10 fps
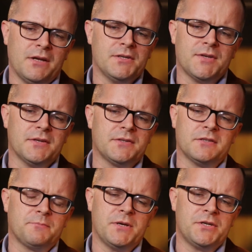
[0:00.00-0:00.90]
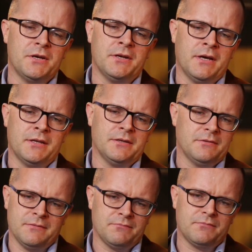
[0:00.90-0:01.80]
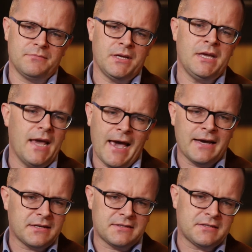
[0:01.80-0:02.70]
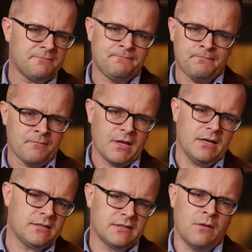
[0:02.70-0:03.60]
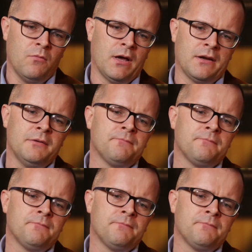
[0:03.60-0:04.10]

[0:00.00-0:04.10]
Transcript: is a suspicion, and he acts as someone